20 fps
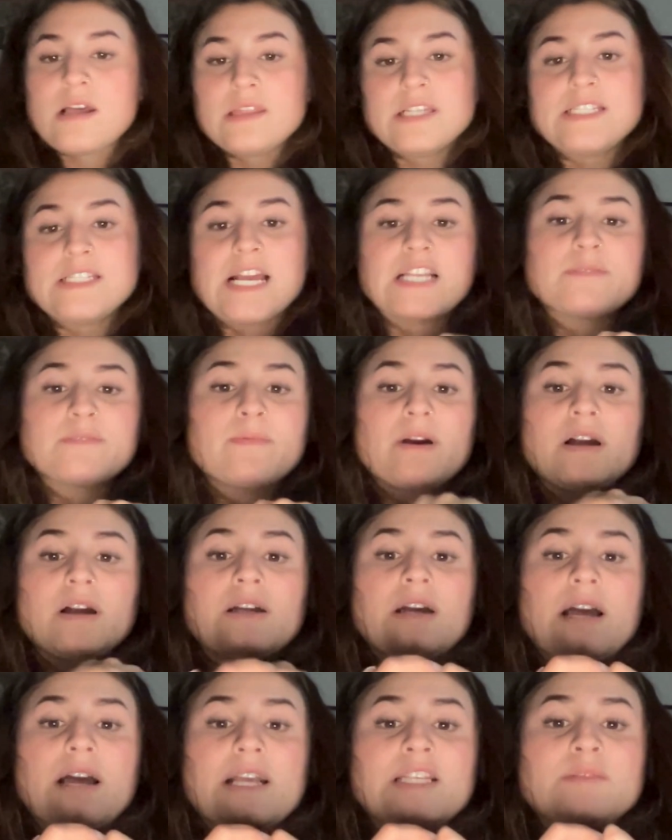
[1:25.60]
The textbook
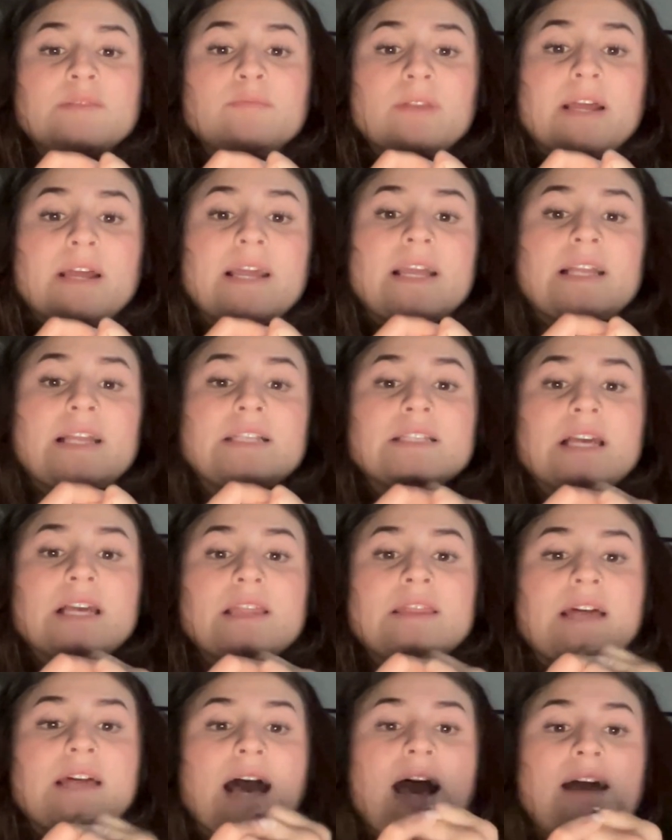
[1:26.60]
explains
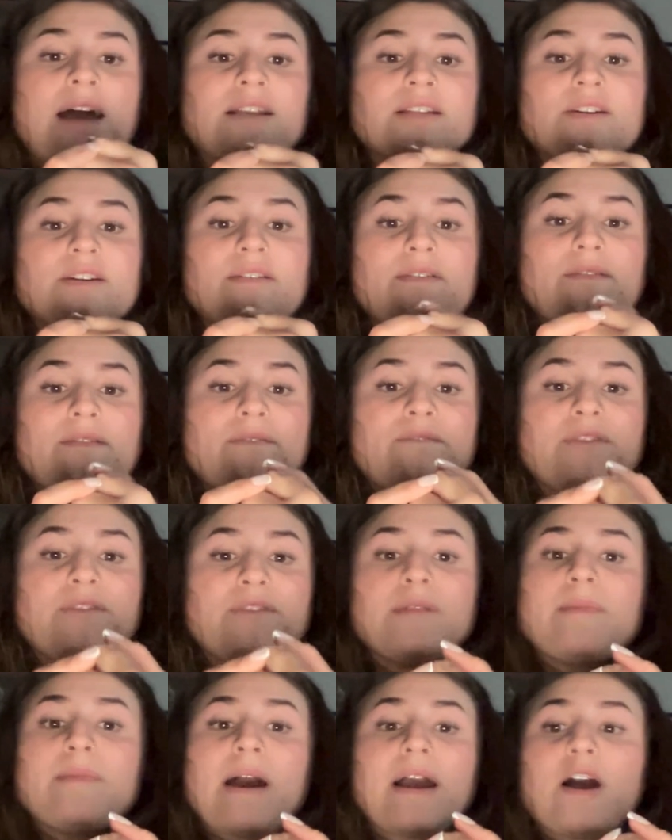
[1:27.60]
that
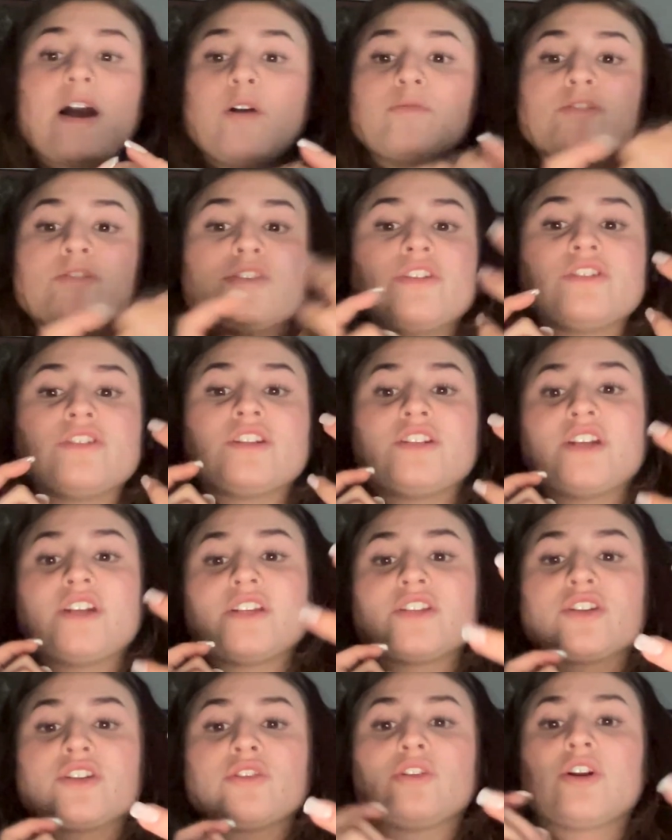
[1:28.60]
feedback helps students adjust
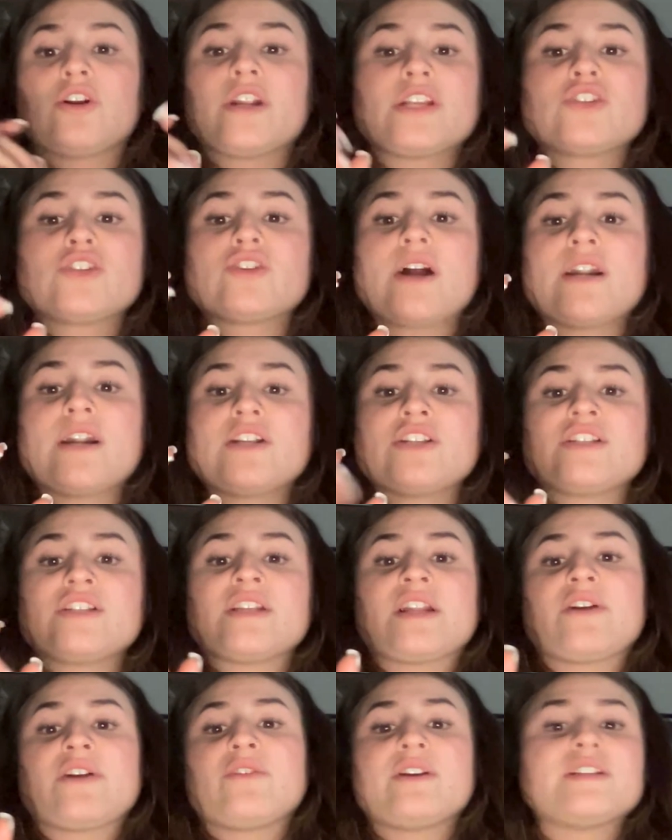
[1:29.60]
their learning strategies and
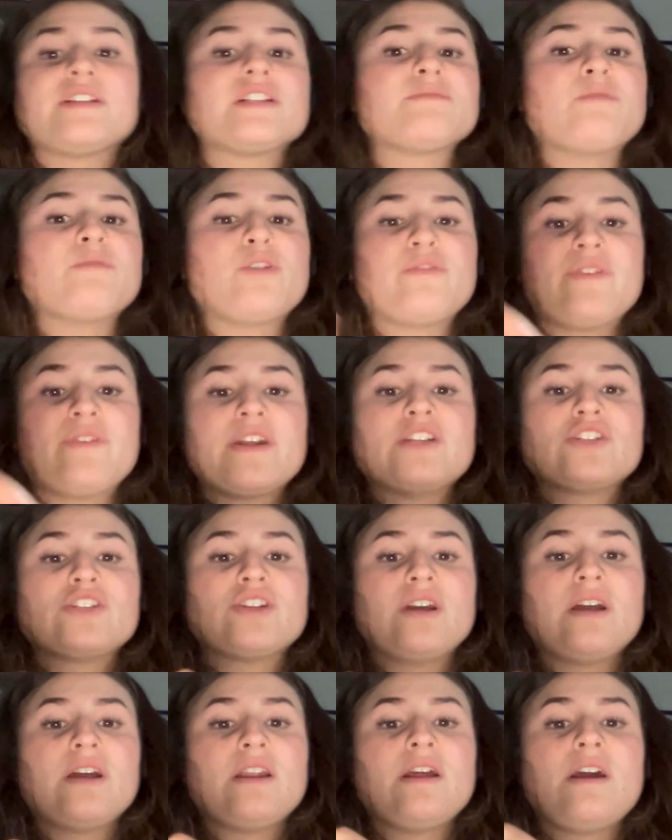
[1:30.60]
increases
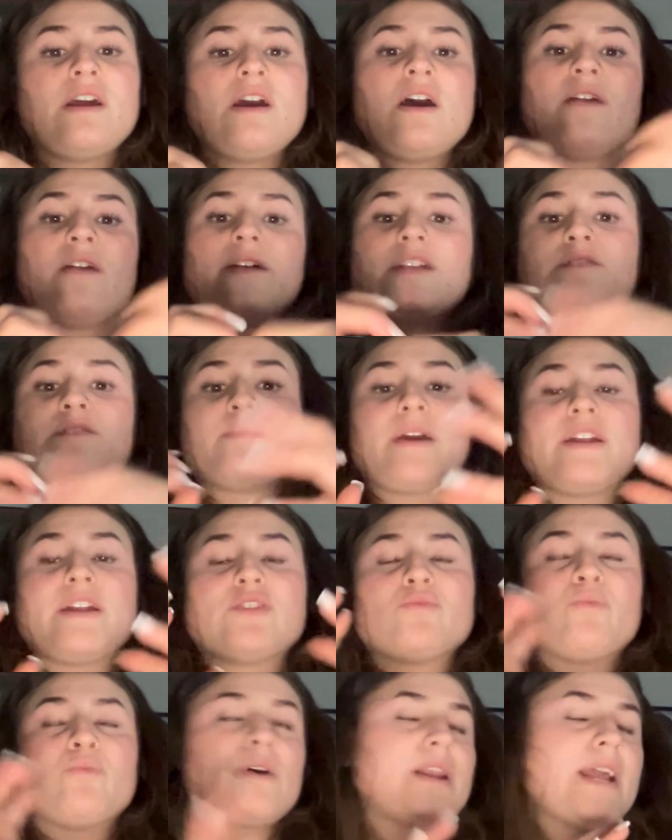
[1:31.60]
motivation. That's page
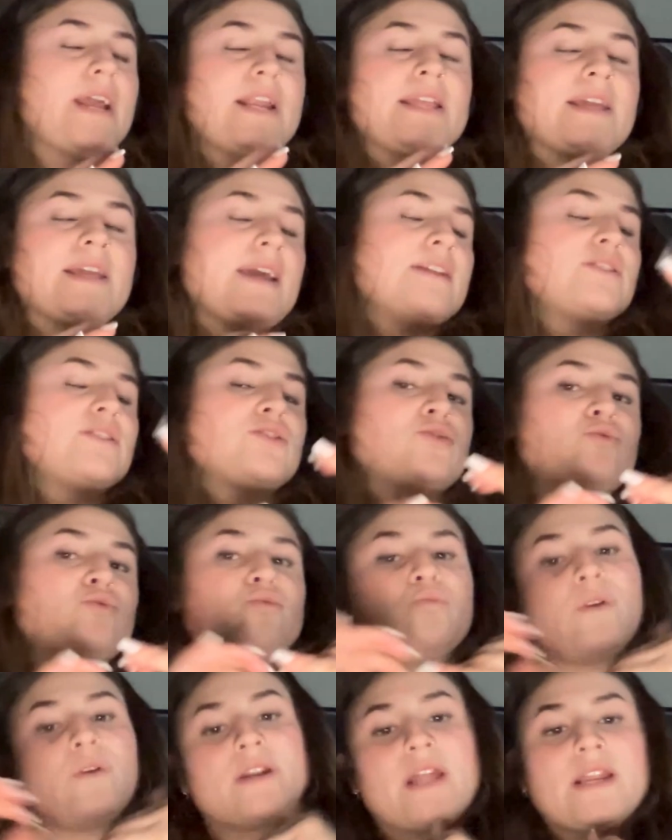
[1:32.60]
188 to
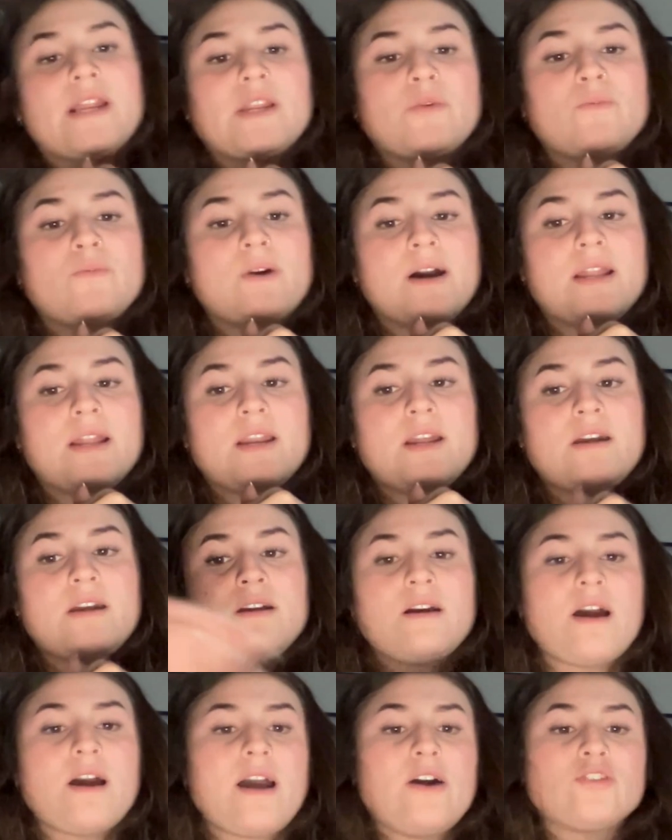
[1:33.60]
191.
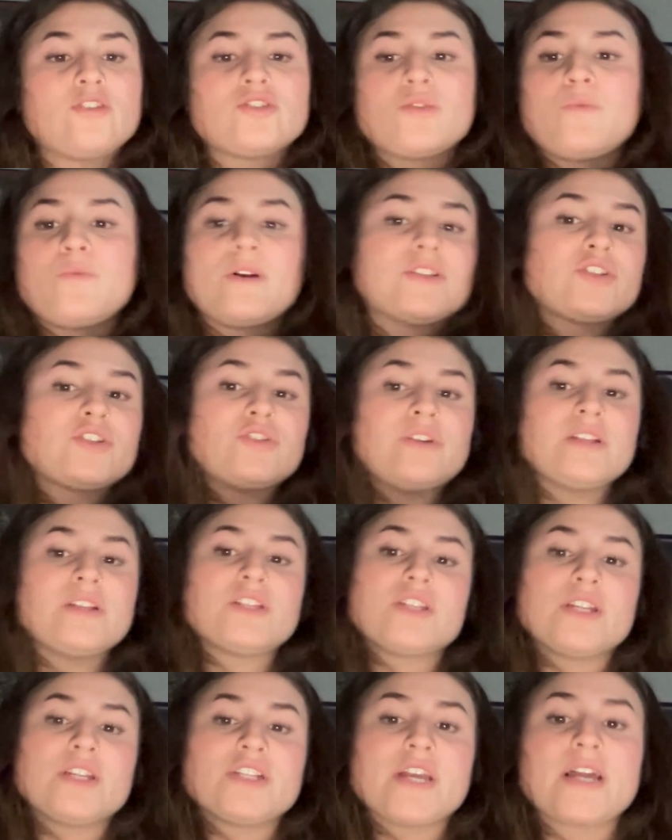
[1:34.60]
I also want students
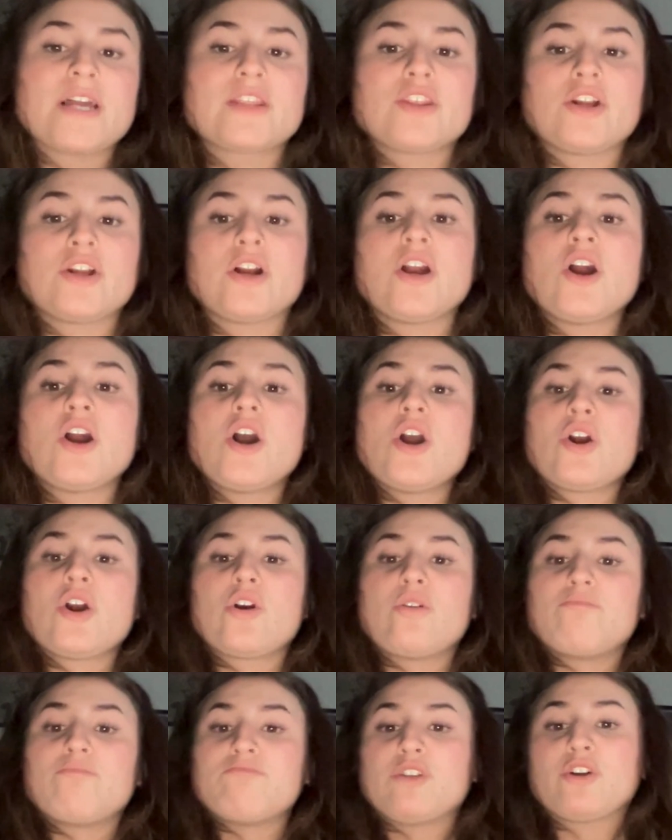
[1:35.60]
to check their
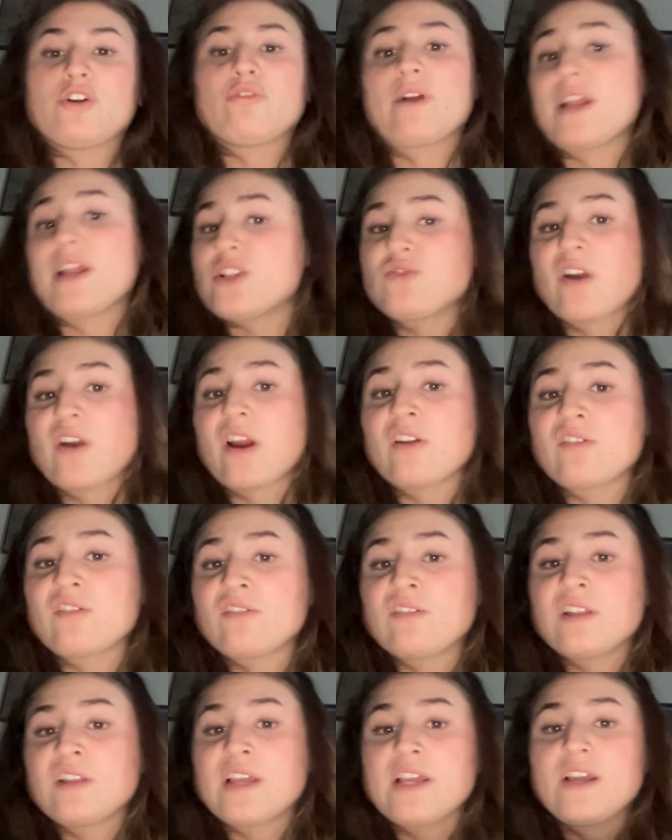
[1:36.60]
grades
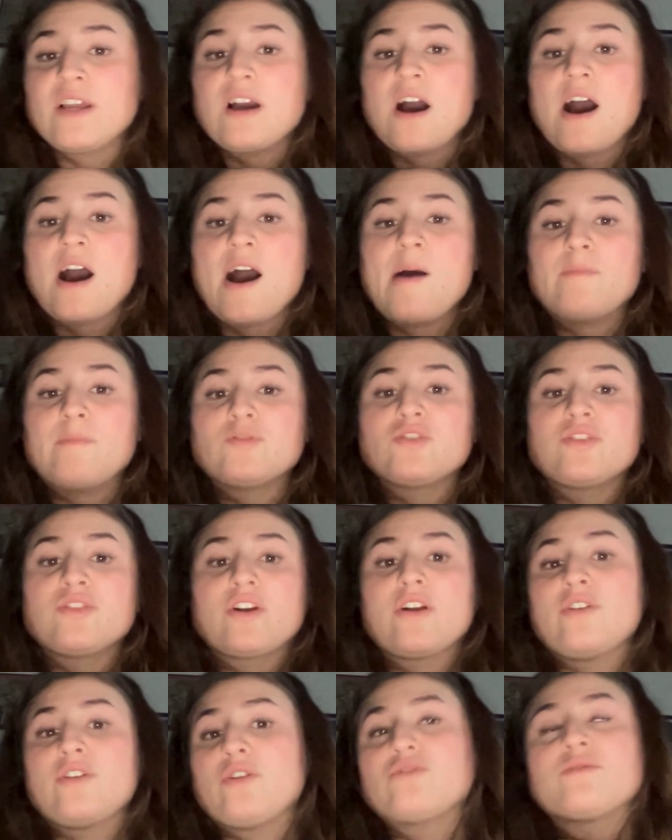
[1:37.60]
regularly so there
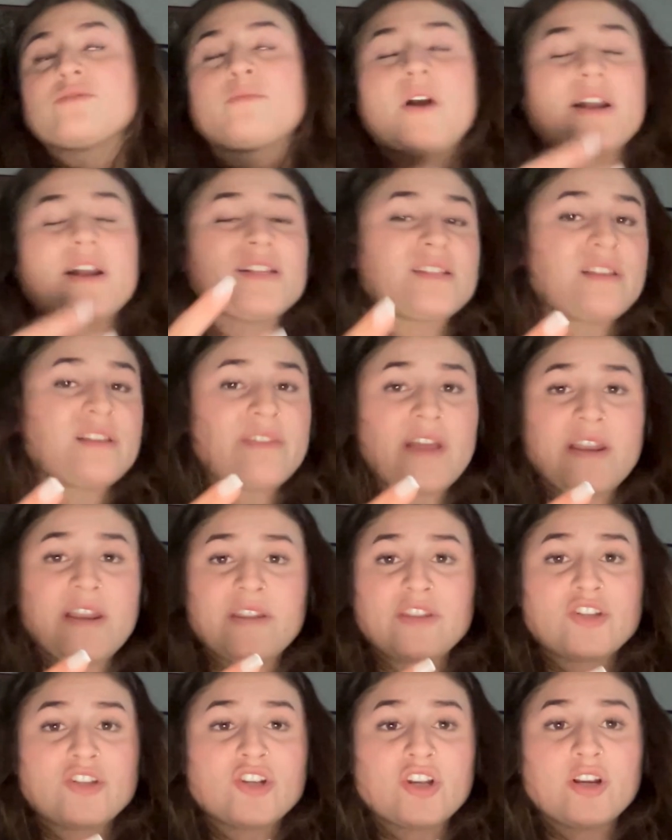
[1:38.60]
are no surprises at the end of
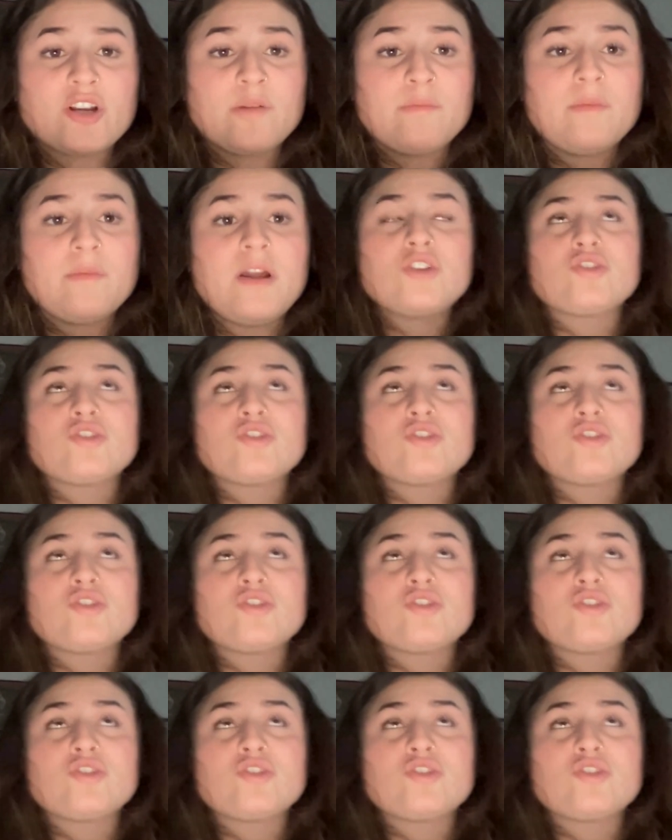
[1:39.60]
the term.